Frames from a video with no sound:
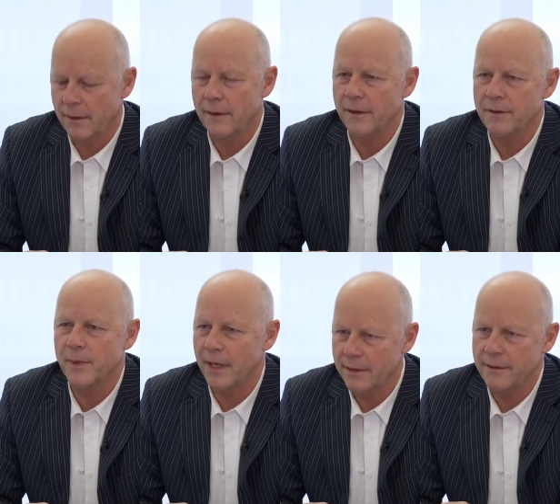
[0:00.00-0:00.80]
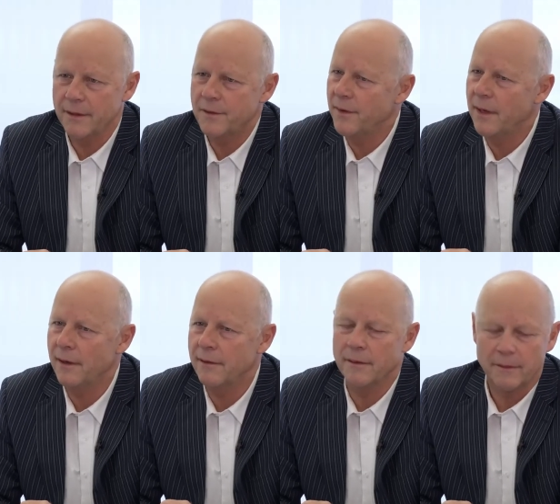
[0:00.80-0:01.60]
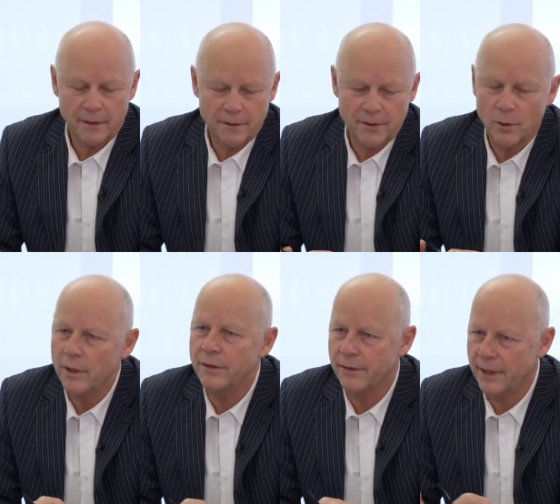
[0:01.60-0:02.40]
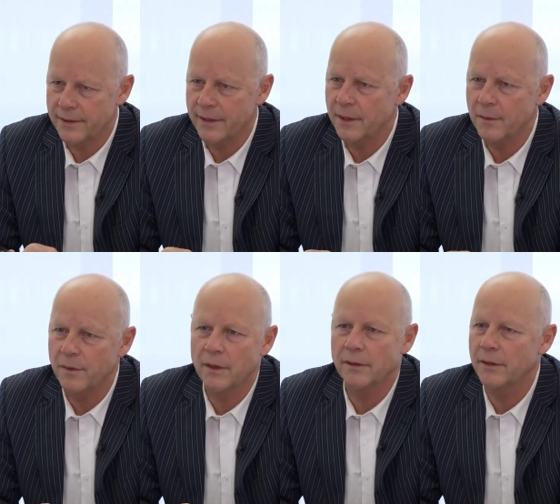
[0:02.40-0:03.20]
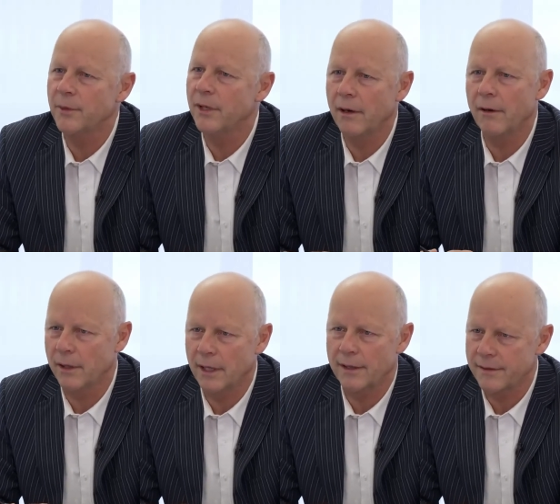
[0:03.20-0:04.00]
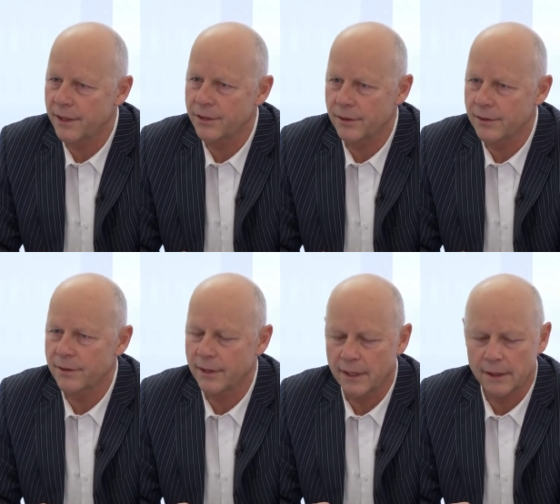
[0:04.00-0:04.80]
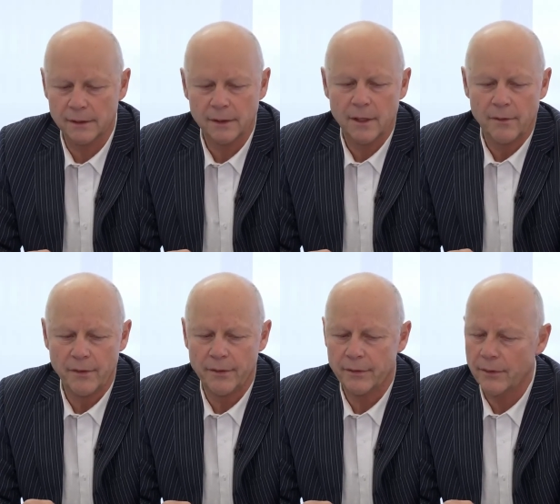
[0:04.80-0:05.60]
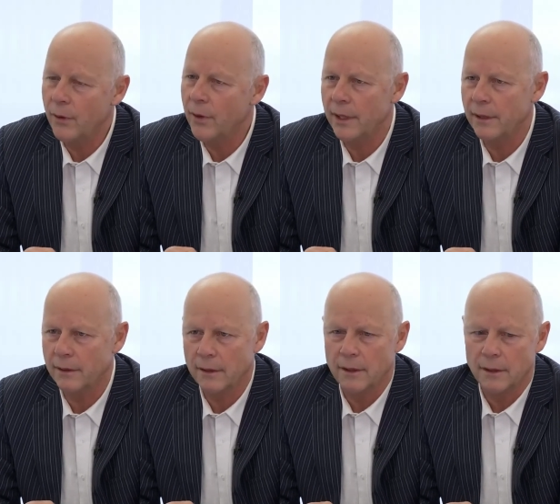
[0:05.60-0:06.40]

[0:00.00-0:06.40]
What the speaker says: this makes this field so interesting for criminal organizations with a growing